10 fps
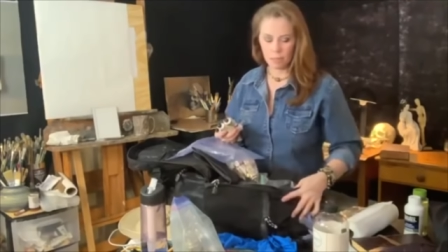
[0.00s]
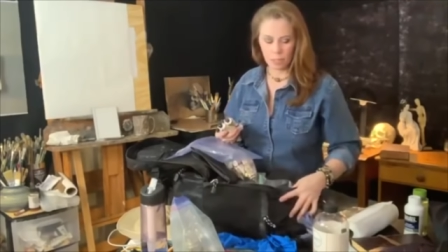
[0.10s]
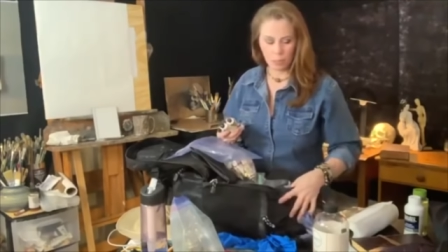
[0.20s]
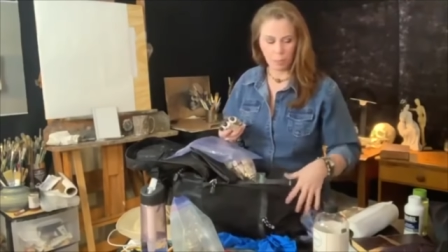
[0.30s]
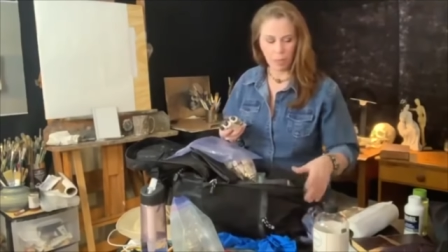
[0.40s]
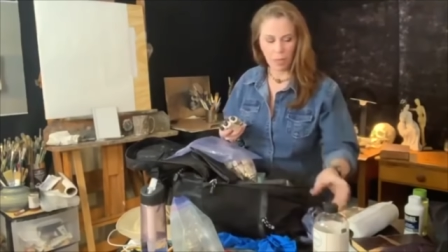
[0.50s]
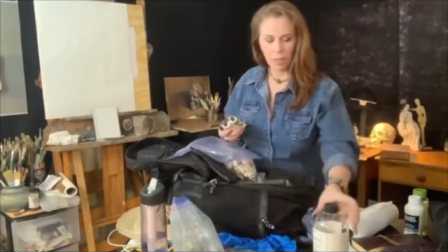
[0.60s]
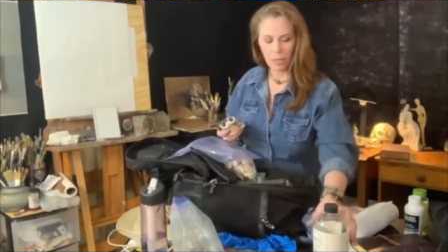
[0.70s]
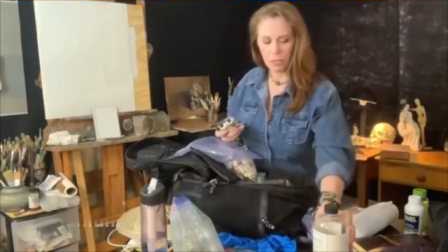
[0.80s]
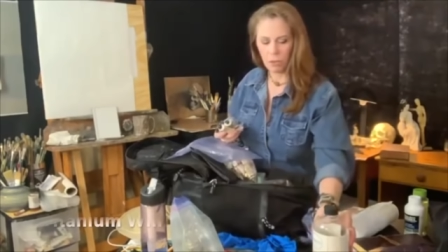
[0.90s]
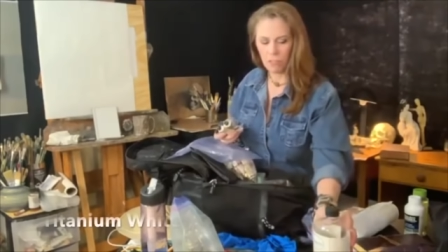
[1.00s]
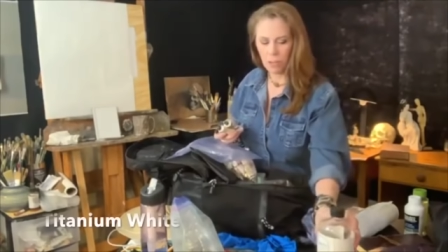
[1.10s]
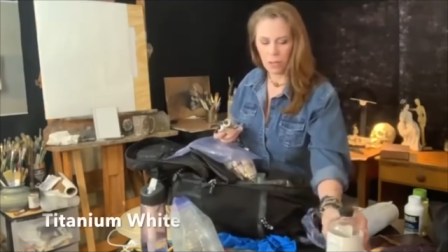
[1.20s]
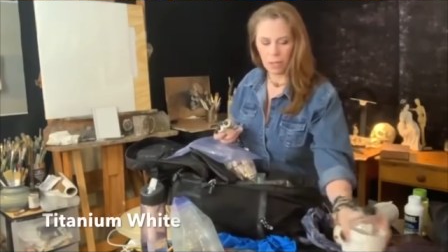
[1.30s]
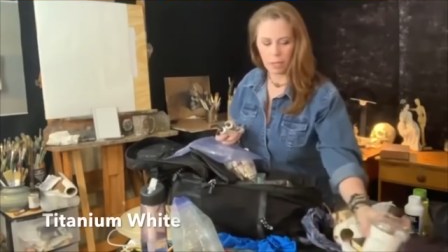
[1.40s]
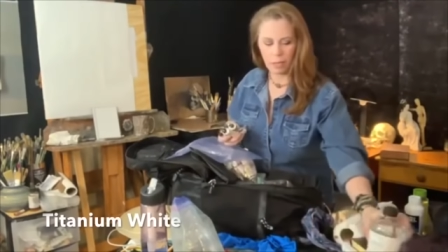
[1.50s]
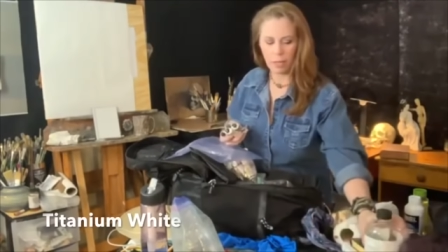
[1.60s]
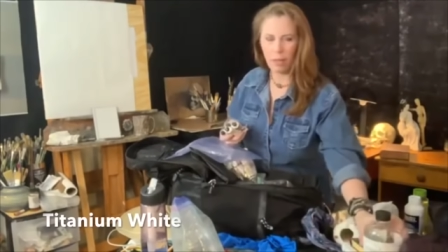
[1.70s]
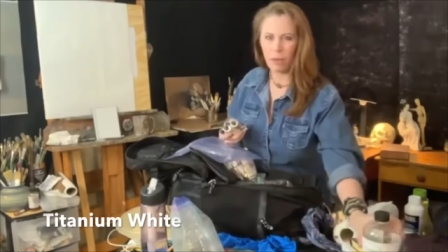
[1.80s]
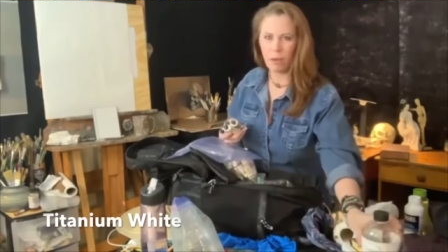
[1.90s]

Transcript: So don't feel like, oh,